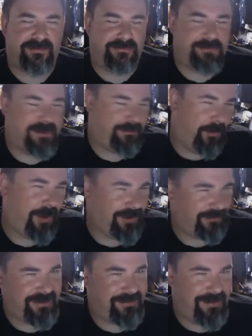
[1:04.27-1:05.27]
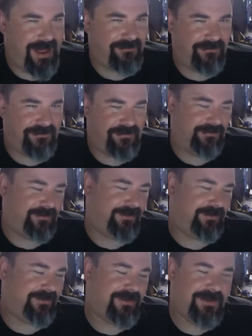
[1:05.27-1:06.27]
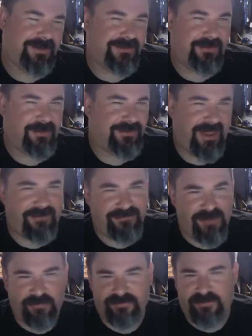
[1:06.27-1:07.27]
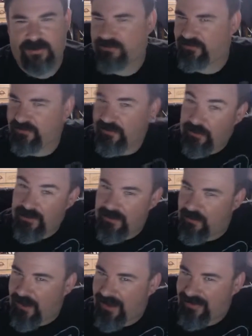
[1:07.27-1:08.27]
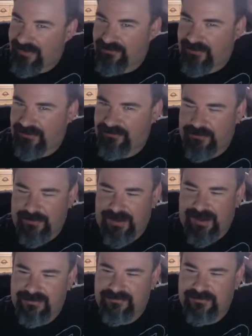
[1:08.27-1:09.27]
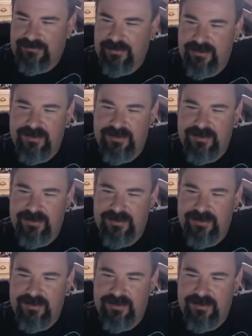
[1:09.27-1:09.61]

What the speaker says: made a point to read the bad reviews because the ones he gave no stars to, I want to know why they suck so bad. So